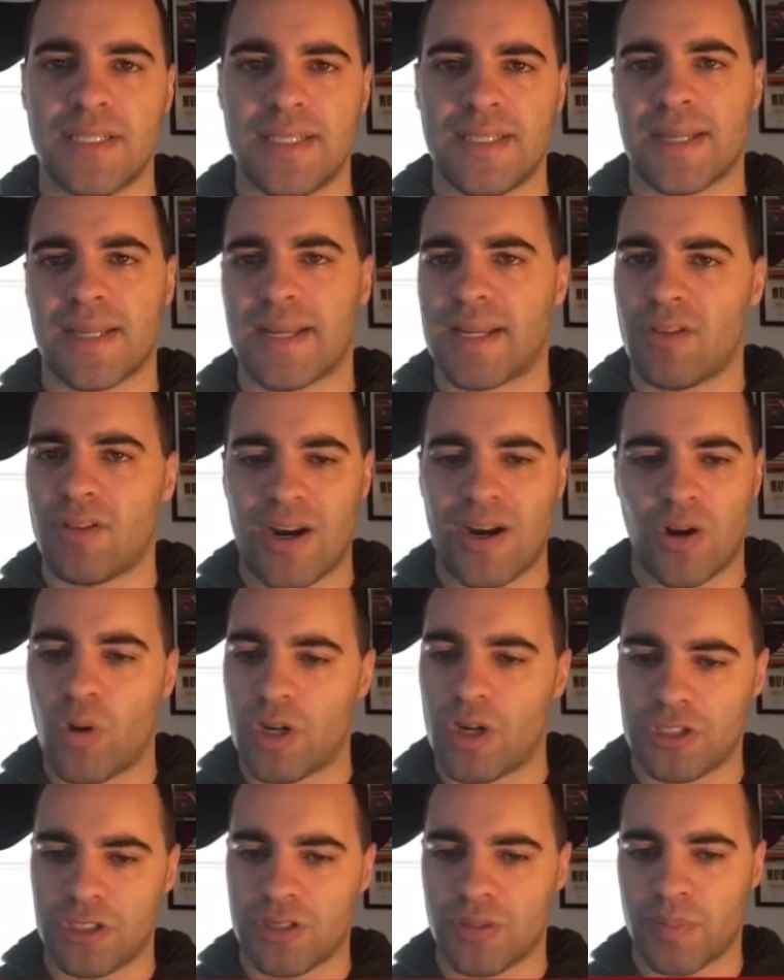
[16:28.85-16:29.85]
because I get a lot of
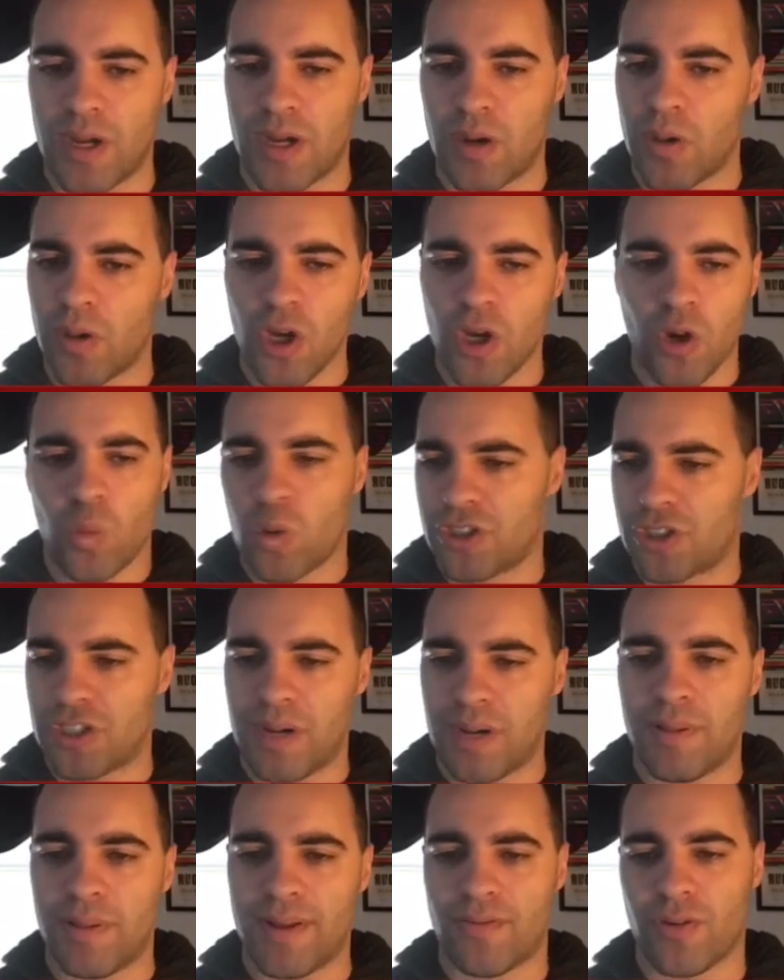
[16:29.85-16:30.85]
questions about what should I
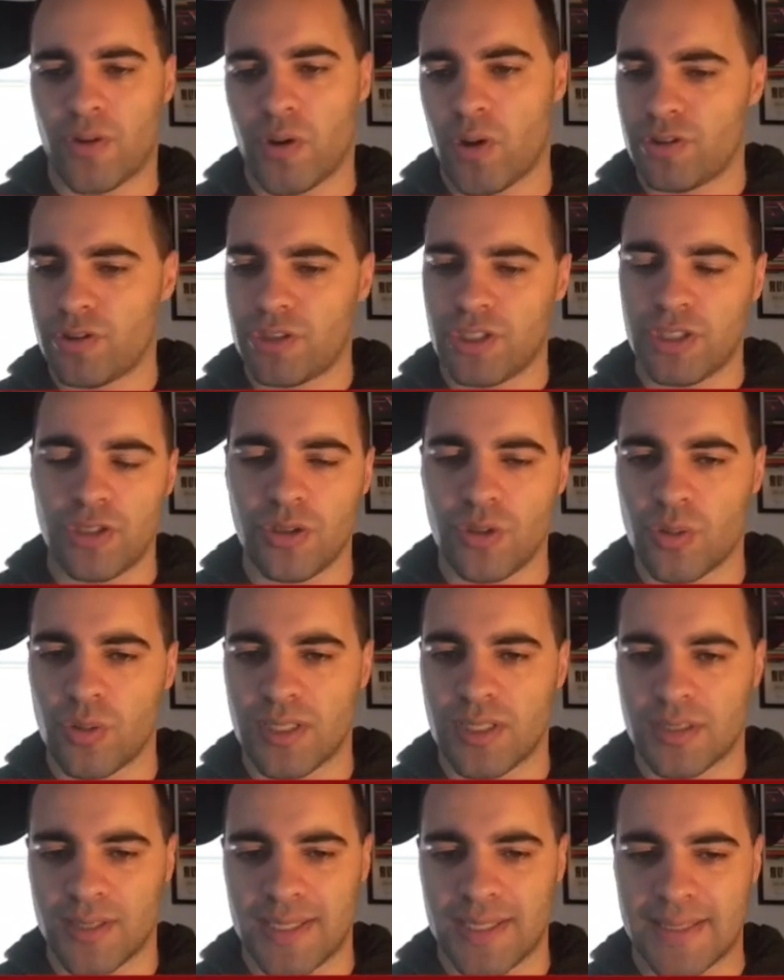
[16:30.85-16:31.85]
play for the RCQ,
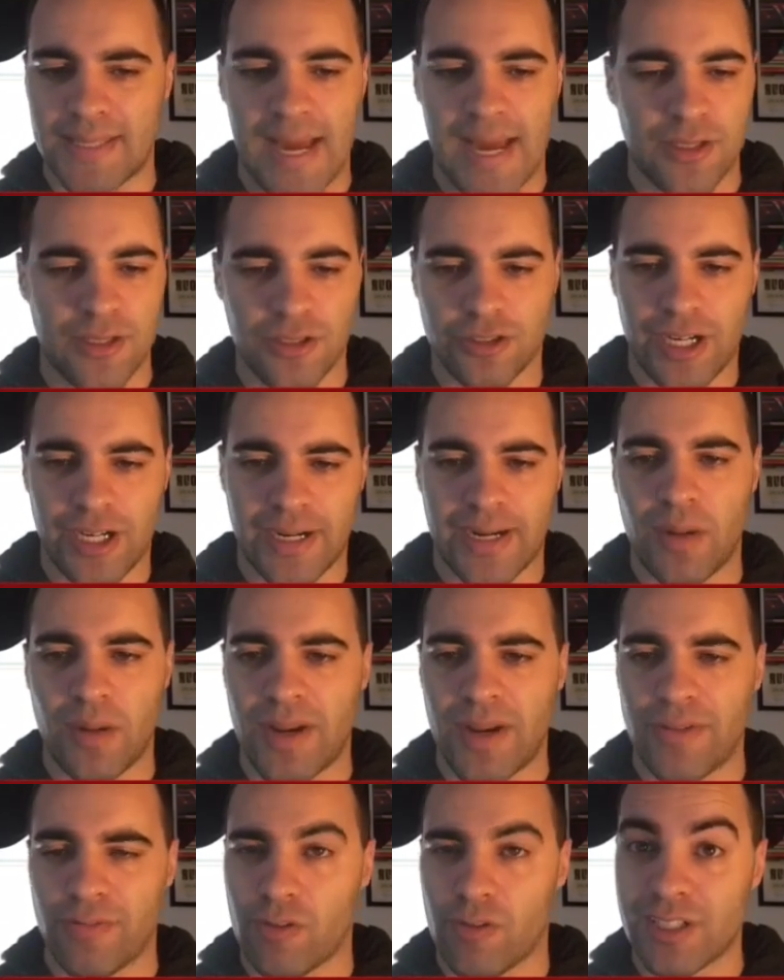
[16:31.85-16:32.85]
things like that. You can check out
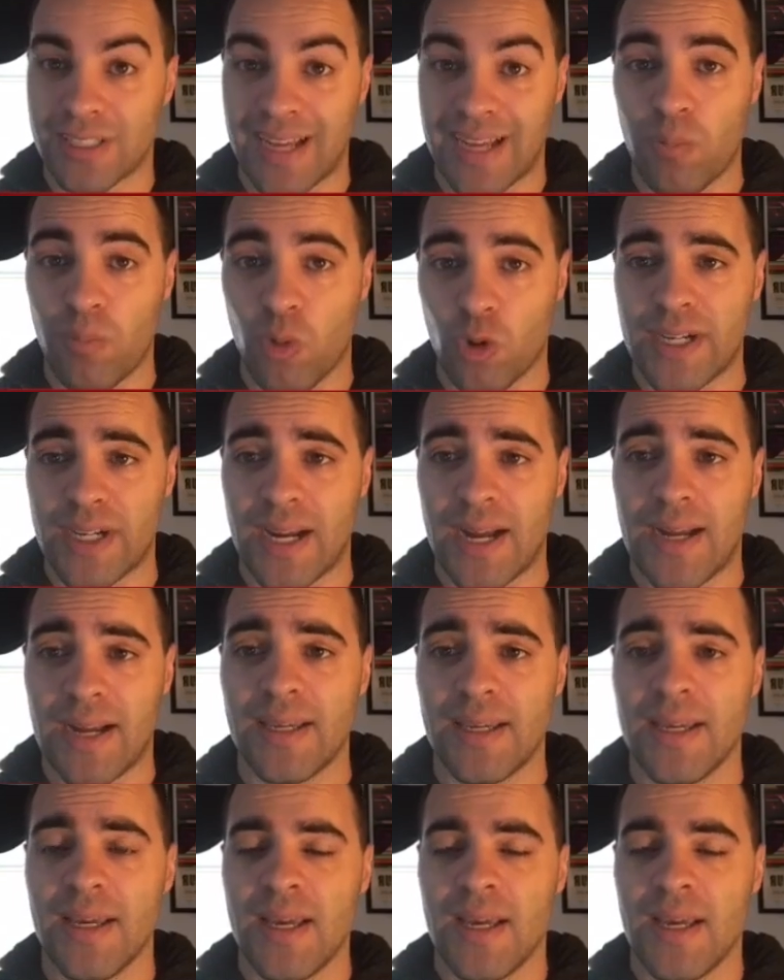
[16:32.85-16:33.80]
my free sideboard guide.